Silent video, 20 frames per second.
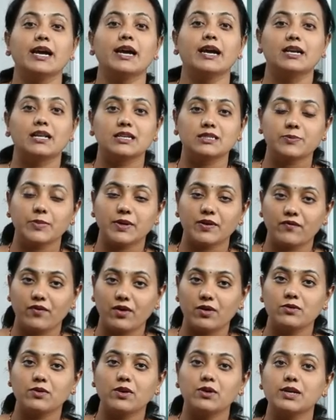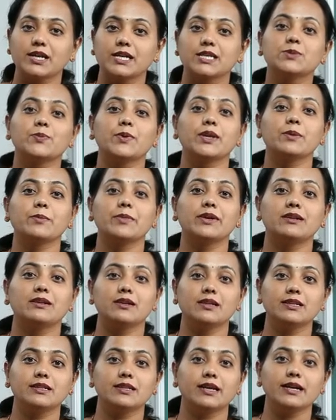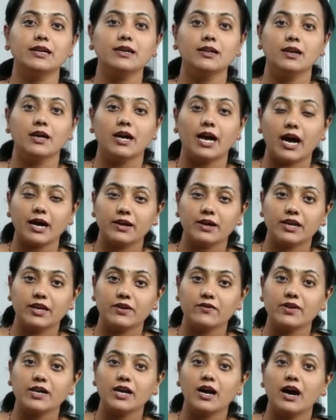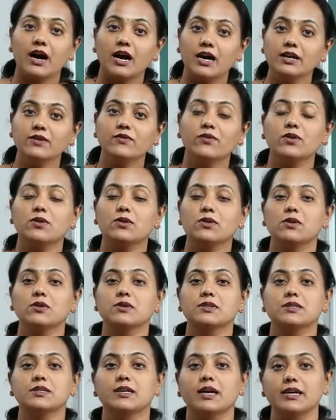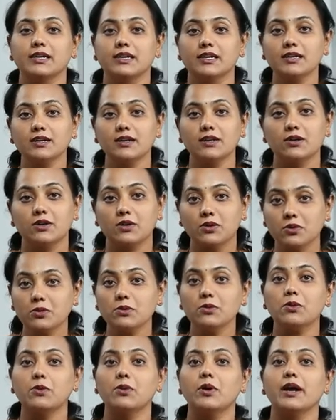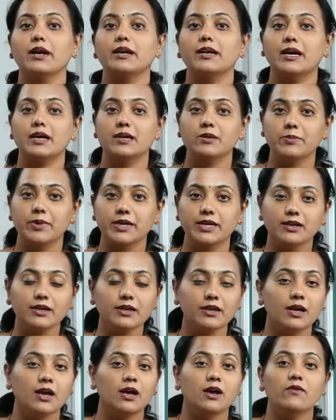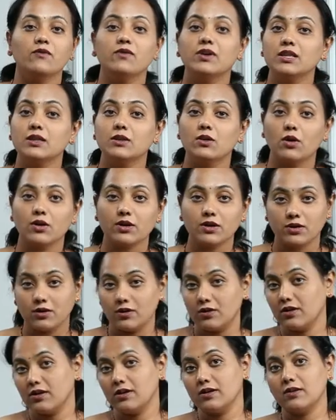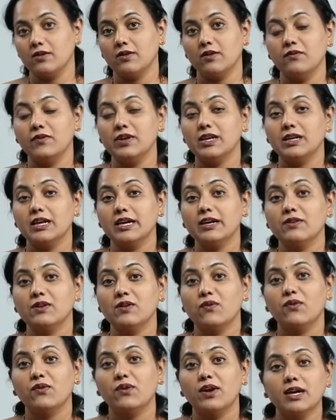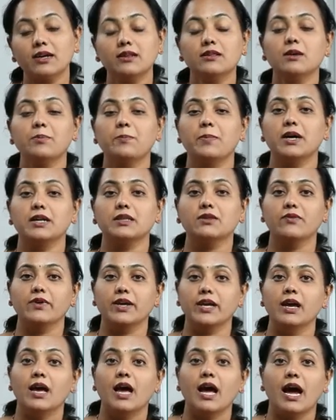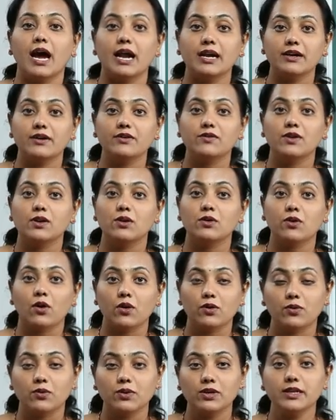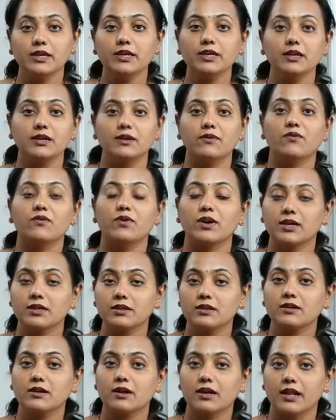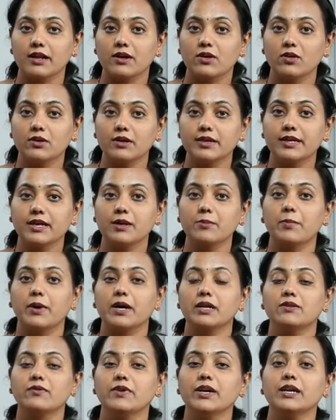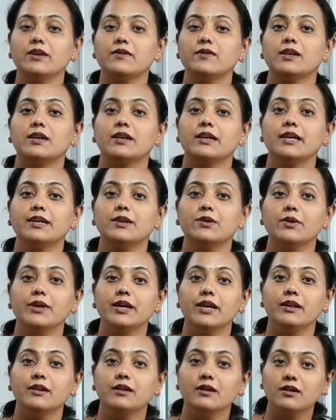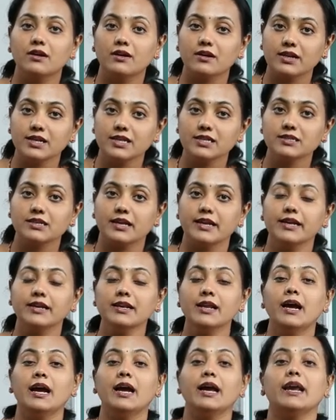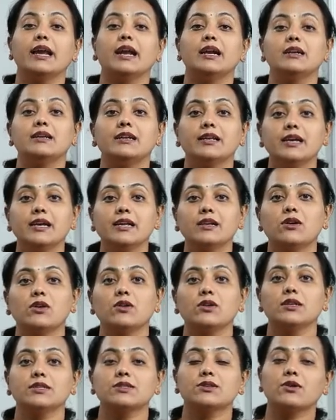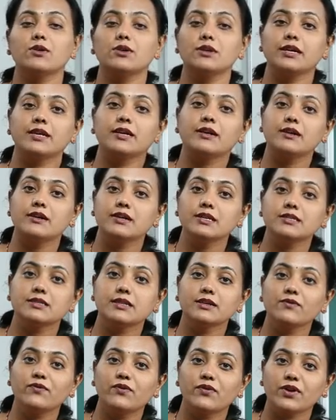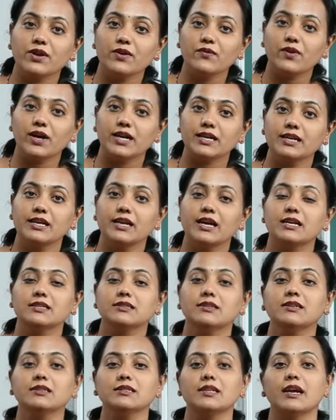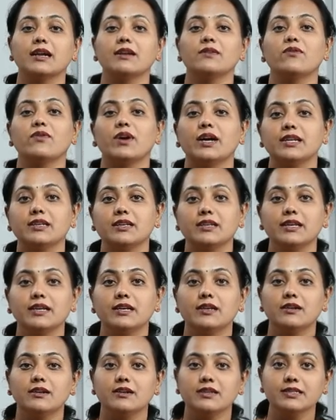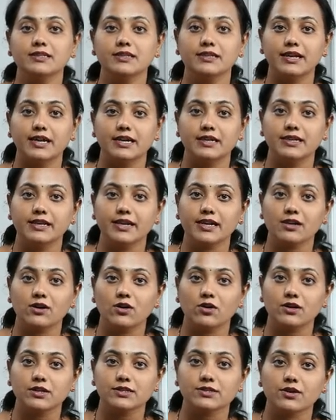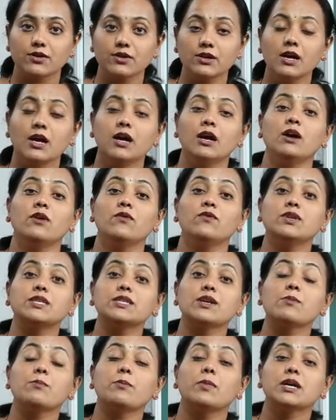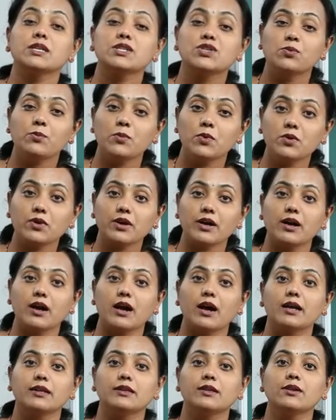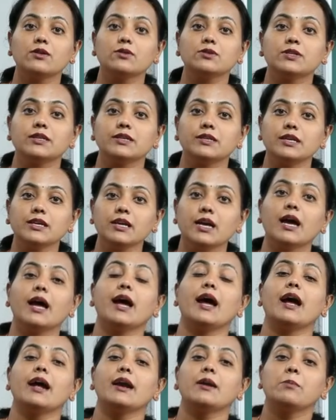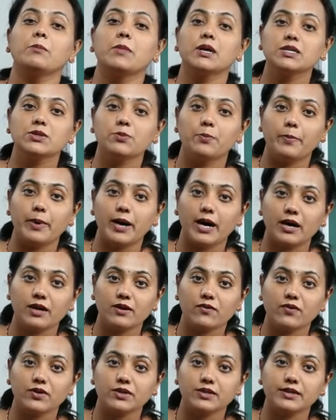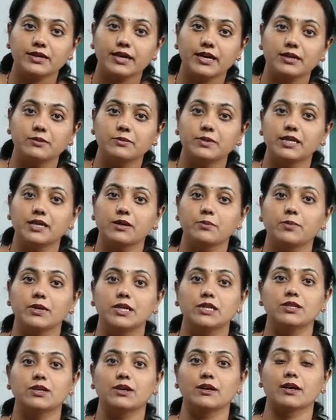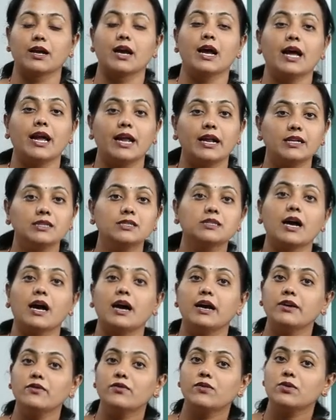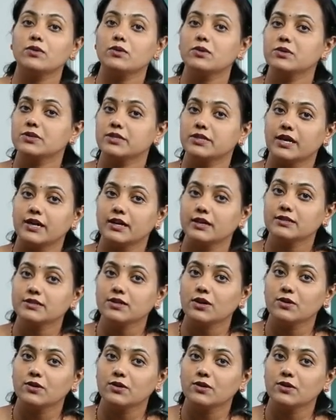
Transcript: It has been found out experimentally that giving high fructose diet to a diabetic will flood the pathway, and it will not only flood the glycolytic pathway, it will lead to increase in LDL cholesterol, increase in free fatty acids, and finally increase in LDL cholesterol, which are much more atherogenic and much bad for the diabetic patient. Hence, high fructose diets